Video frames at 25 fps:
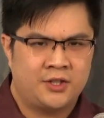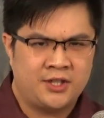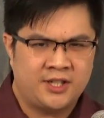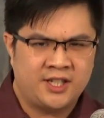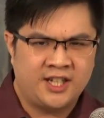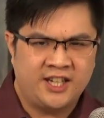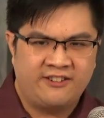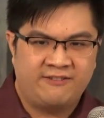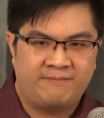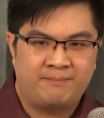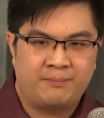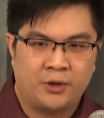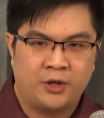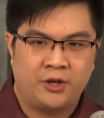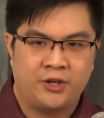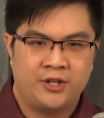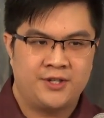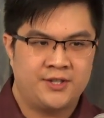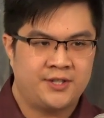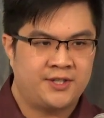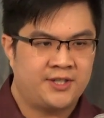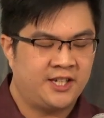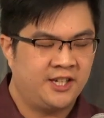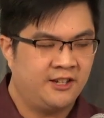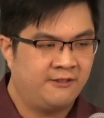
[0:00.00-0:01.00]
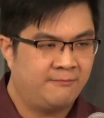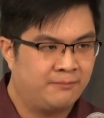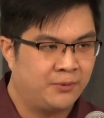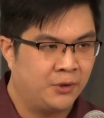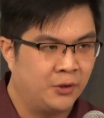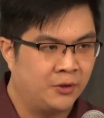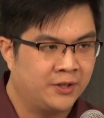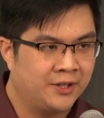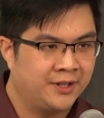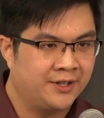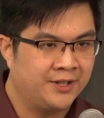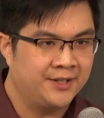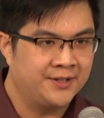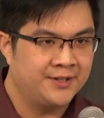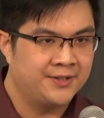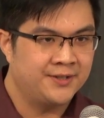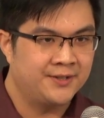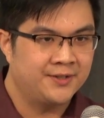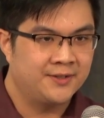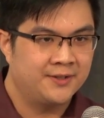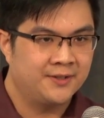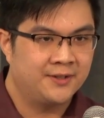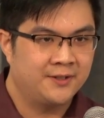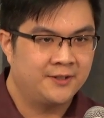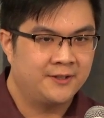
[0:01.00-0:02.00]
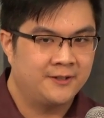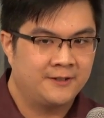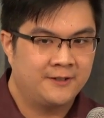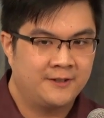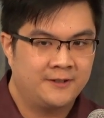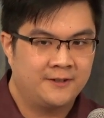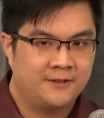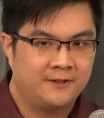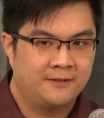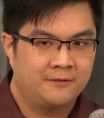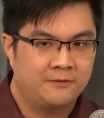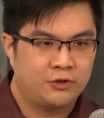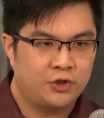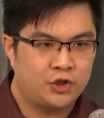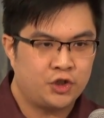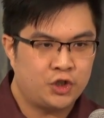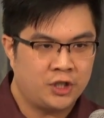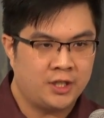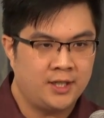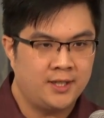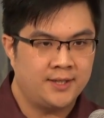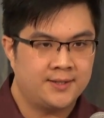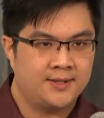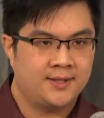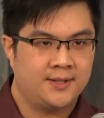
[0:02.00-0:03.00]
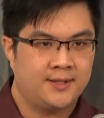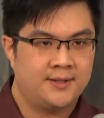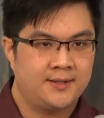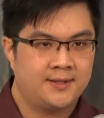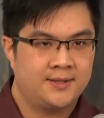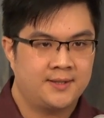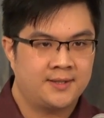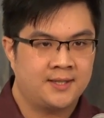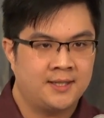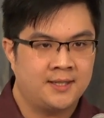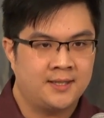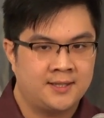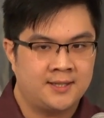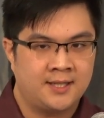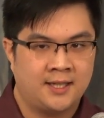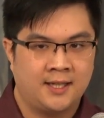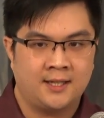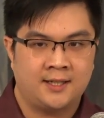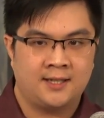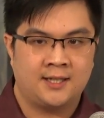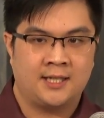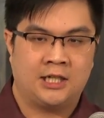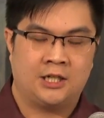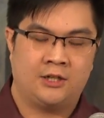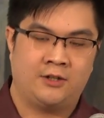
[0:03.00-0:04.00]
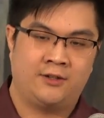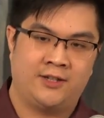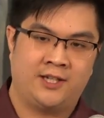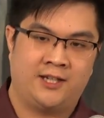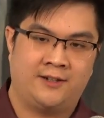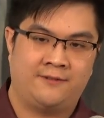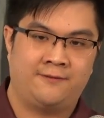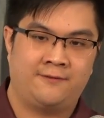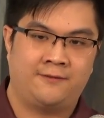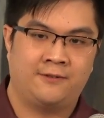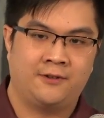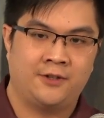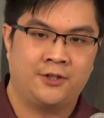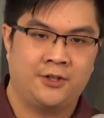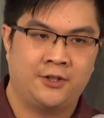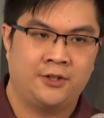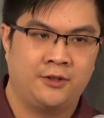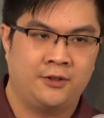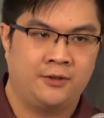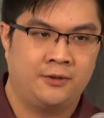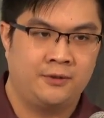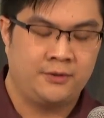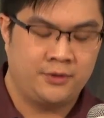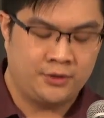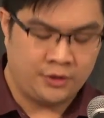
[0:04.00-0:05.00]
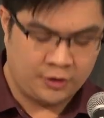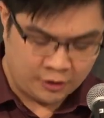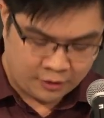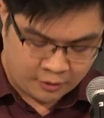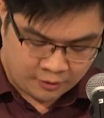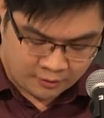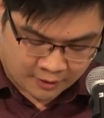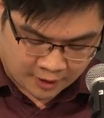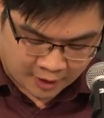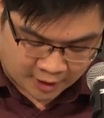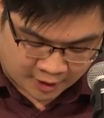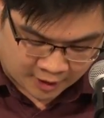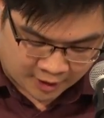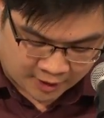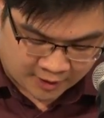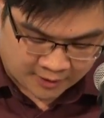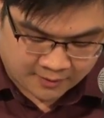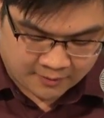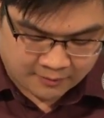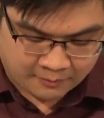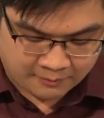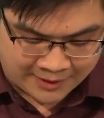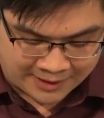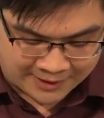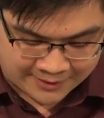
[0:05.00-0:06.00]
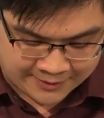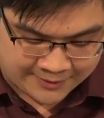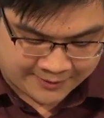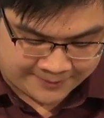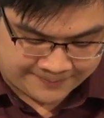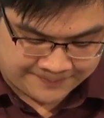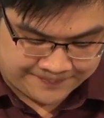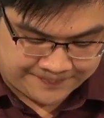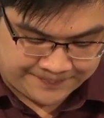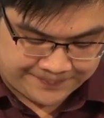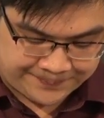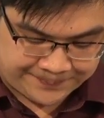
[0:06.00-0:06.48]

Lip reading: Do you have burdens? Do you have brokenness? Jesus can take care of that for you. You are welcome.